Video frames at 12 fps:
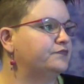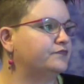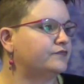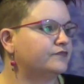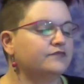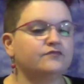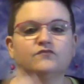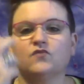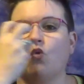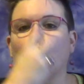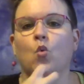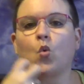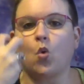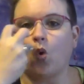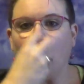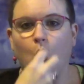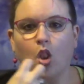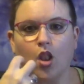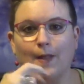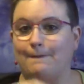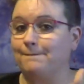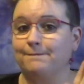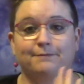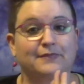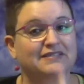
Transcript: as well as we have English